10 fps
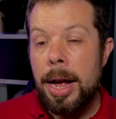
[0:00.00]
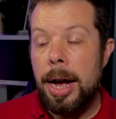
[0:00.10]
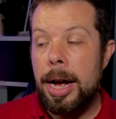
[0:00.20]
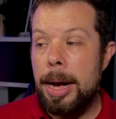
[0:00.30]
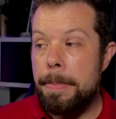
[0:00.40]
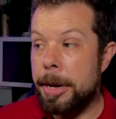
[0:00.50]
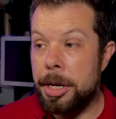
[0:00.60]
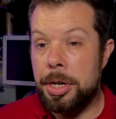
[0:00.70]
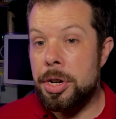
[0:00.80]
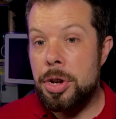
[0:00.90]
uh,
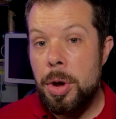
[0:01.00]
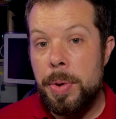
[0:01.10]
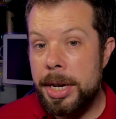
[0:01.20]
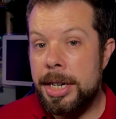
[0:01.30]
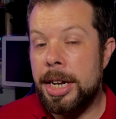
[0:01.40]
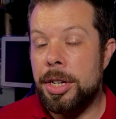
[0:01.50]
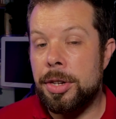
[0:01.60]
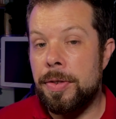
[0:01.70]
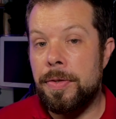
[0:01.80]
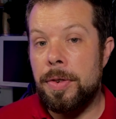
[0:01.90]
because no details
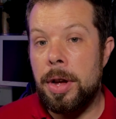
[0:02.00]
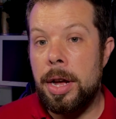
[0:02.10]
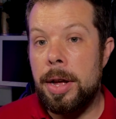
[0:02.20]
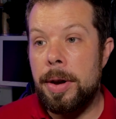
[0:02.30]
have uh,